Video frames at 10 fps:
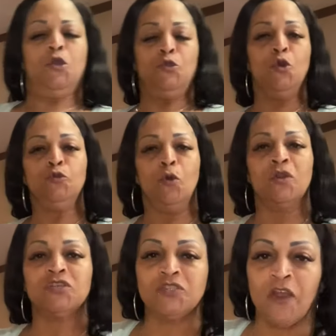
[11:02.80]
you're doing
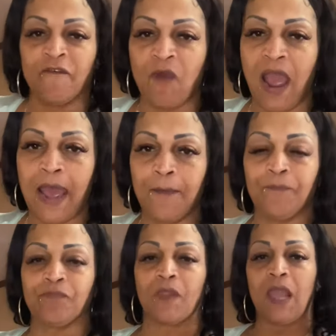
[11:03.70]
a stir fry,
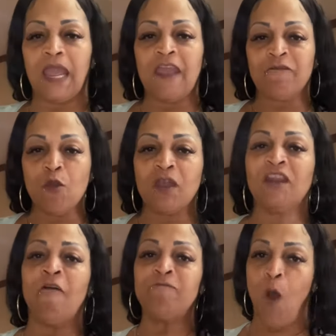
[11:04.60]
if you can
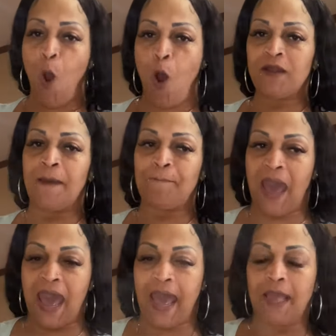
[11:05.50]
afford to
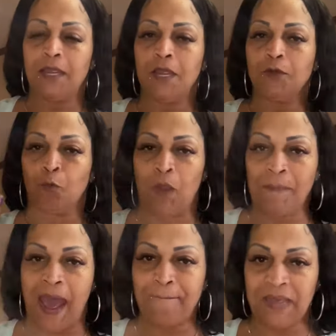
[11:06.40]
buy the
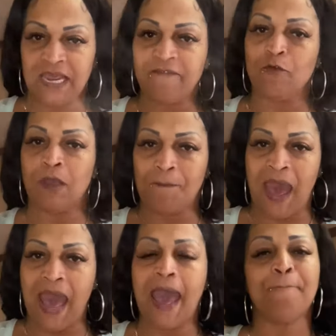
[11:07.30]
ribeye meat, if you can
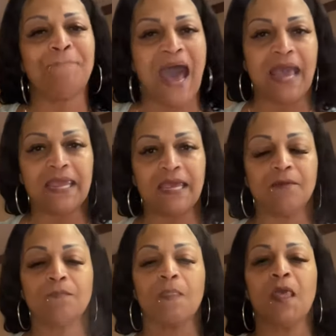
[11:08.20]
buy it, buy it.
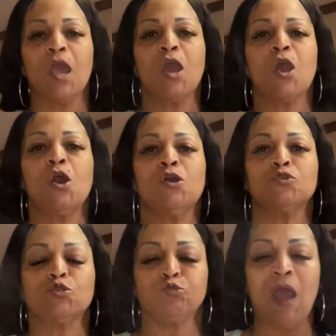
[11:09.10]

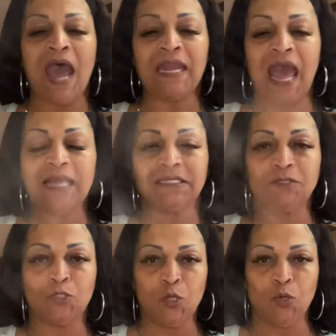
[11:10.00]
Try not to
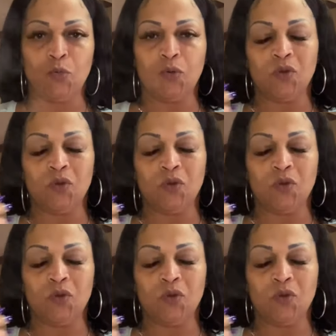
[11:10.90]
do